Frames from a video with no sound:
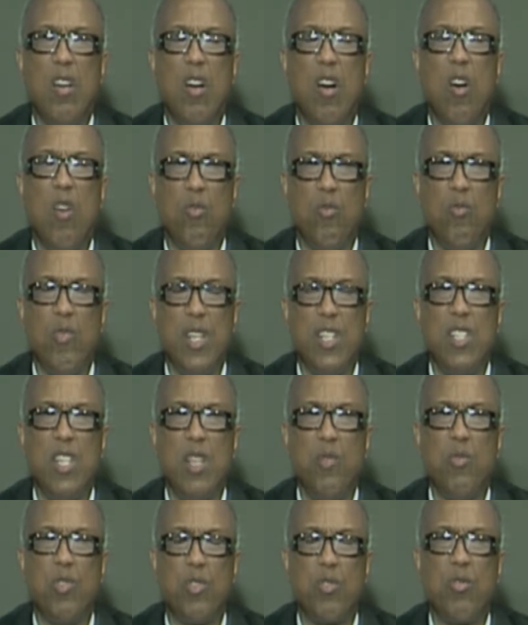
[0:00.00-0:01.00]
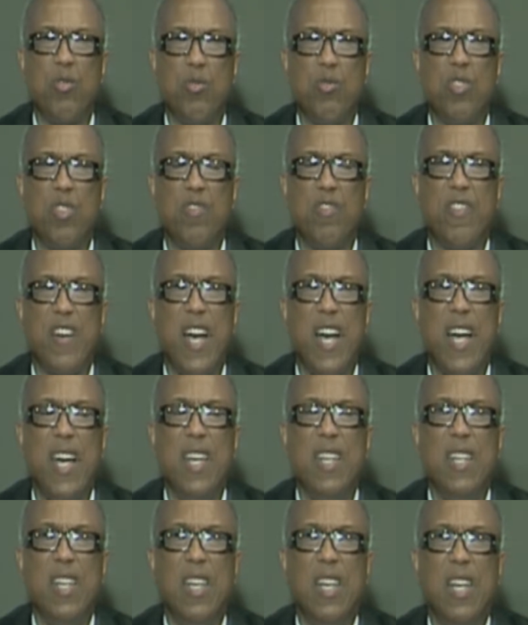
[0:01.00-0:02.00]
on which he was
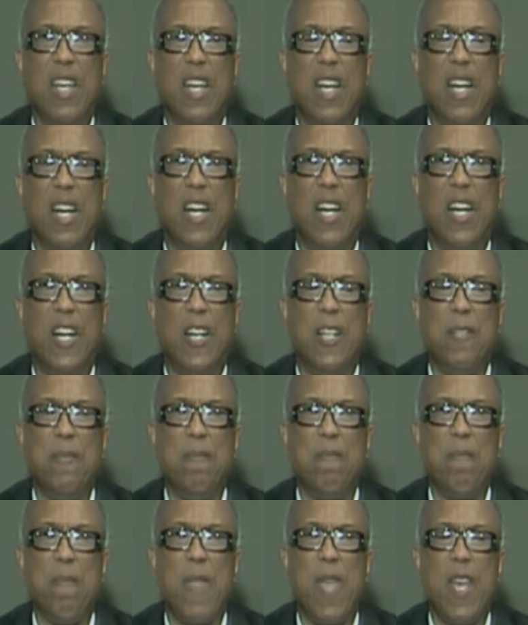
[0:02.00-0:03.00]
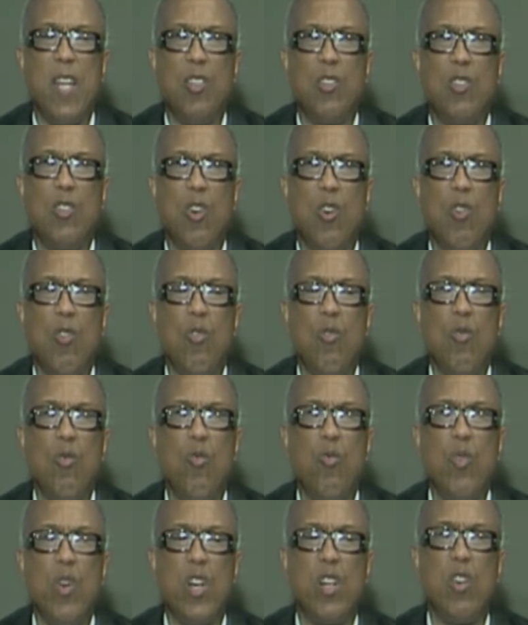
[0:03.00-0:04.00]
crucified. And so
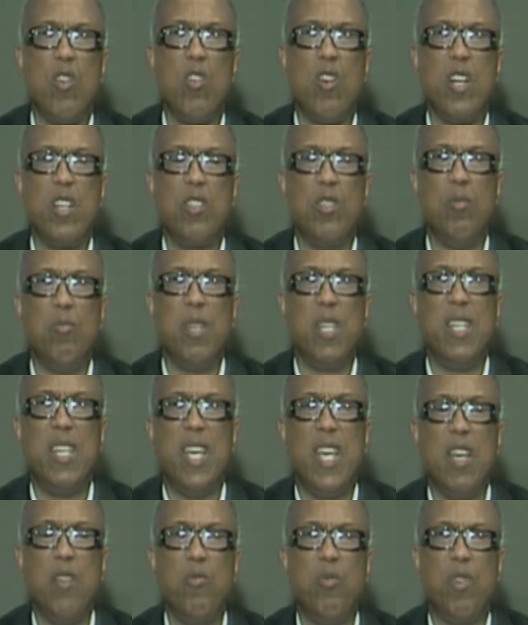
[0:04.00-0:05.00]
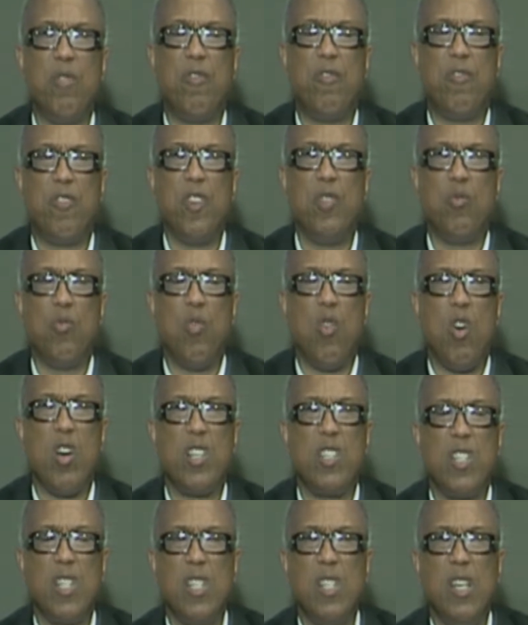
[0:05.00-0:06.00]
we're going to begin with foot
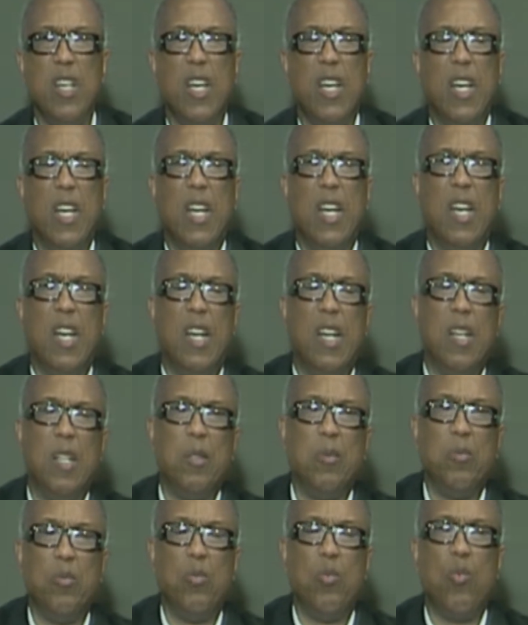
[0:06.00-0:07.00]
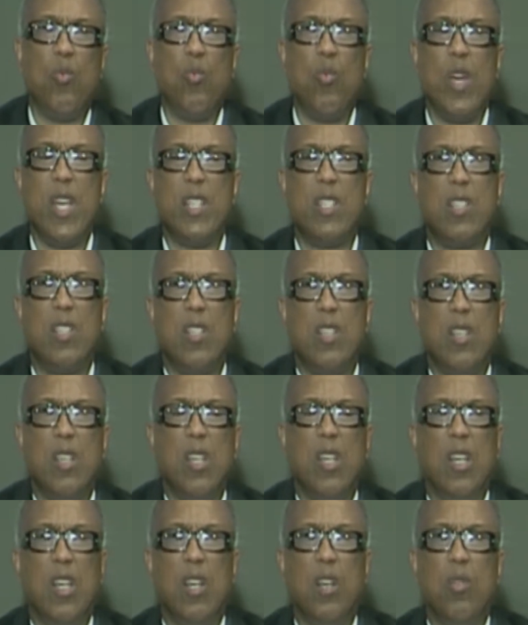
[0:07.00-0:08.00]
washing, which
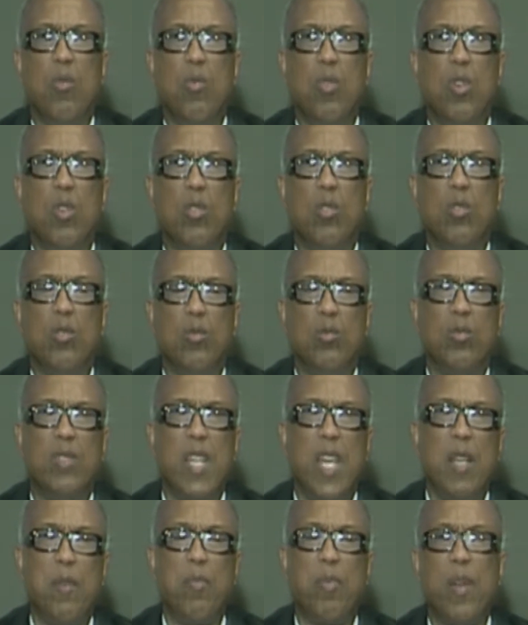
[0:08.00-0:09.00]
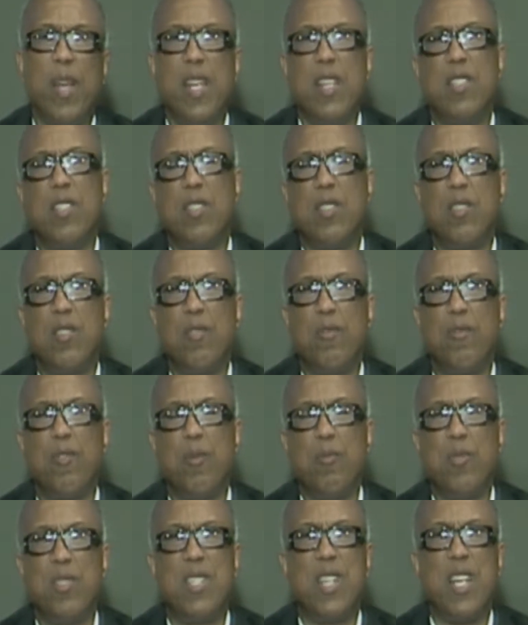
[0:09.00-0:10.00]
will take place
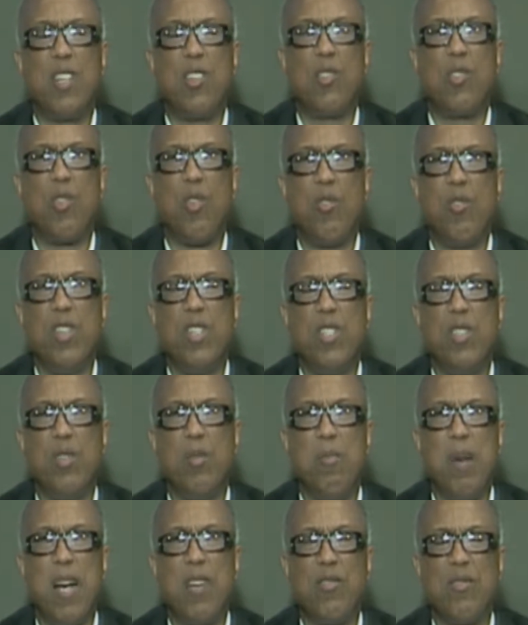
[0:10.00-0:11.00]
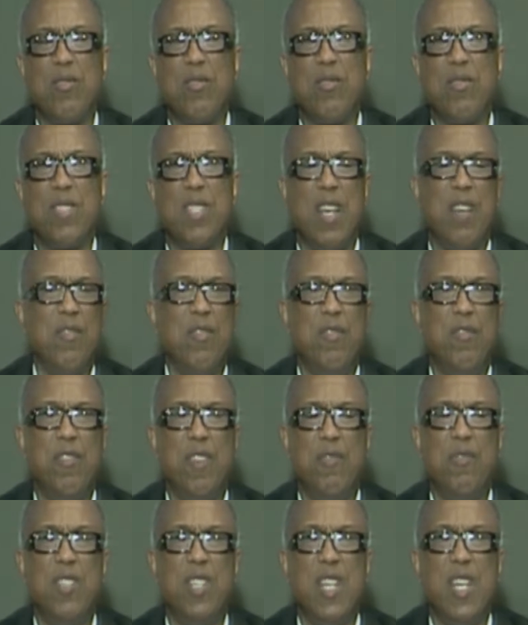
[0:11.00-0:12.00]
from 6:30 to about
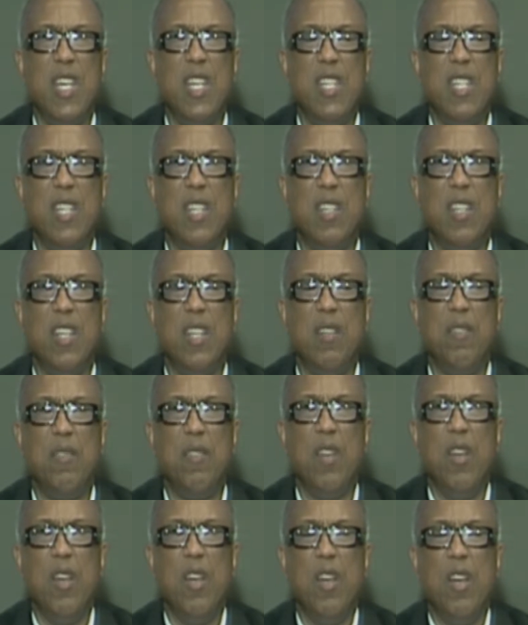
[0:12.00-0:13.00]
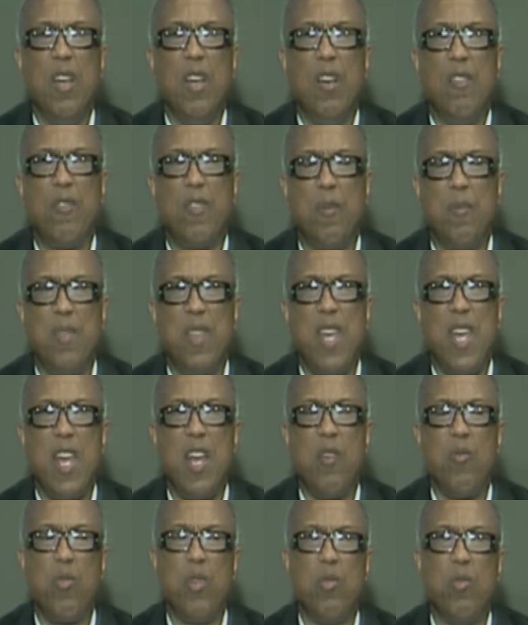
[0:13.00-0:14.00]
7:15, and then from
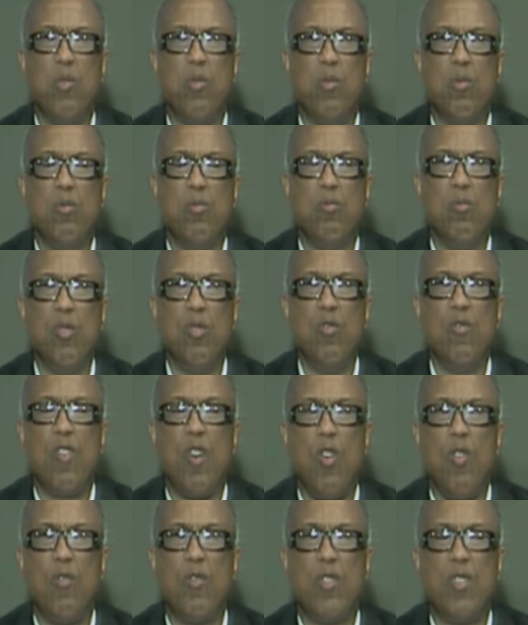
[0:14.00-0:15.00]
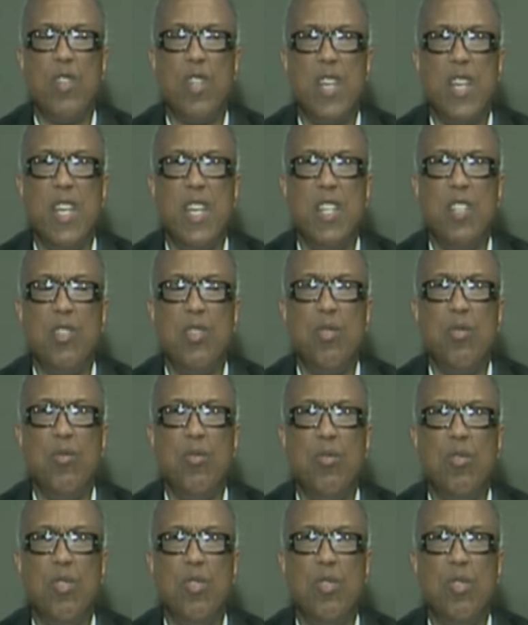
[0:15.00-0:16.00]
there, we will move over
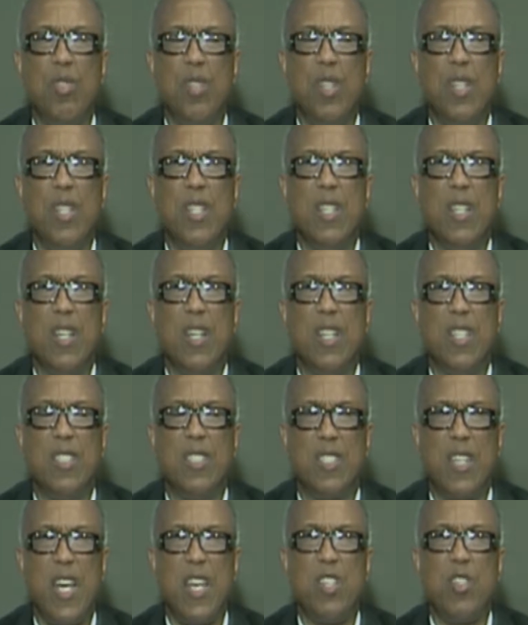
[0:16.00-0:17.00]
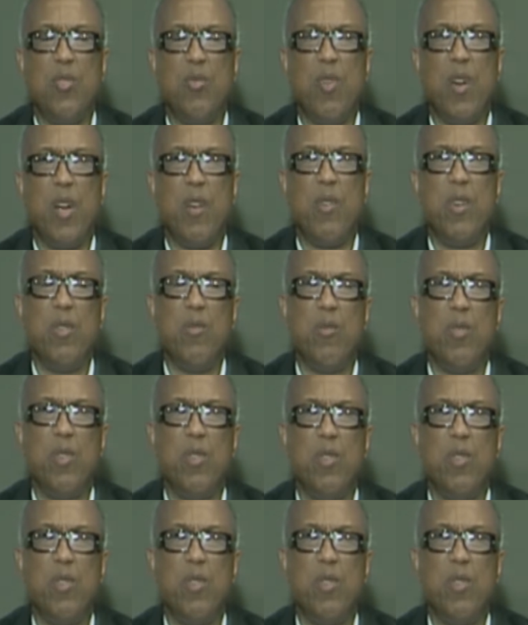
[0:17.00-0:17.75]
into the sanctuary.